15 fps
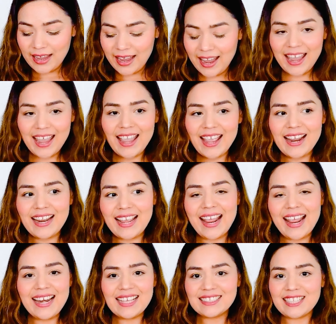And,
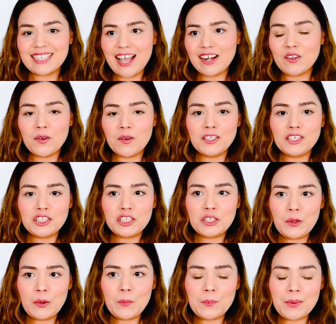and it's not going
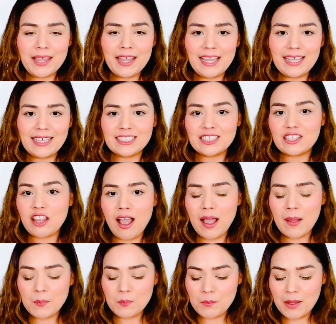to be
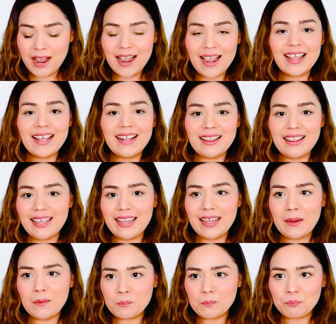stopped by
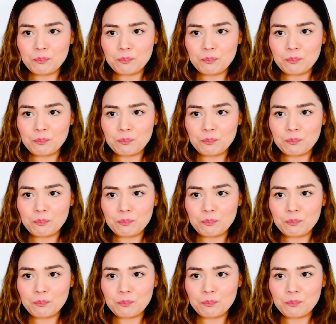the